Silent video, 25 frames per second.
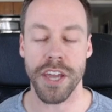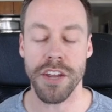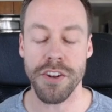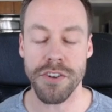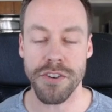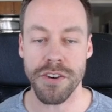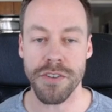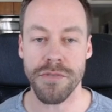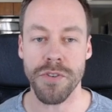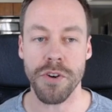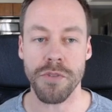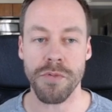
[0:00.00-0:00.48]

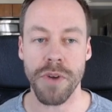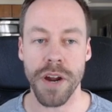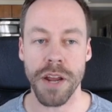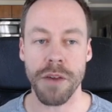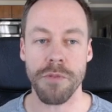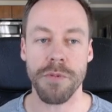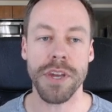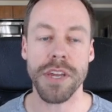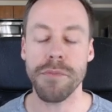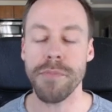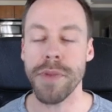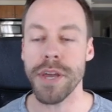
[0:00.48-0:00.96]
interval, right?
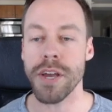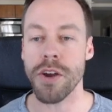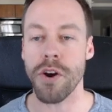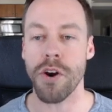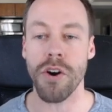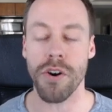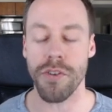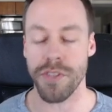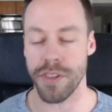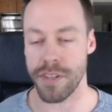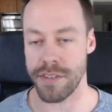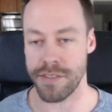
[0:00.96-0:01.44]
We can make
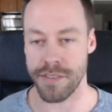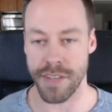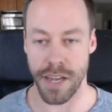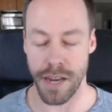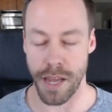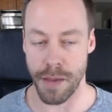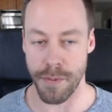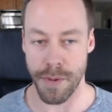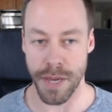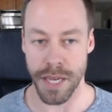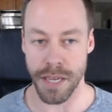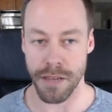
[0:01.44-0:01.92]
all this
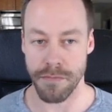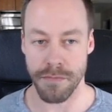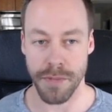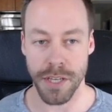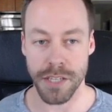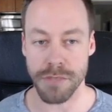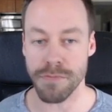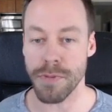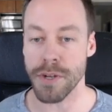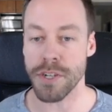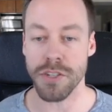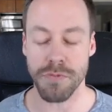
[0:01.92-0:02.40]
dynamic
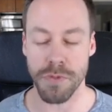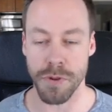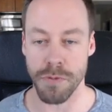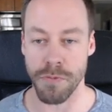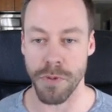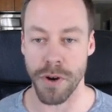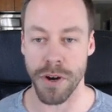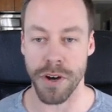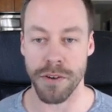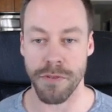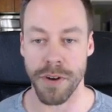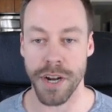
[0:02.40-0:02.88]
as much as we
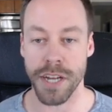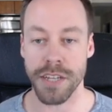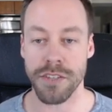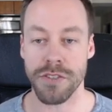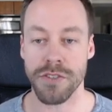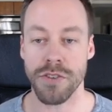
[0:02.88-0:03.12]
want, right?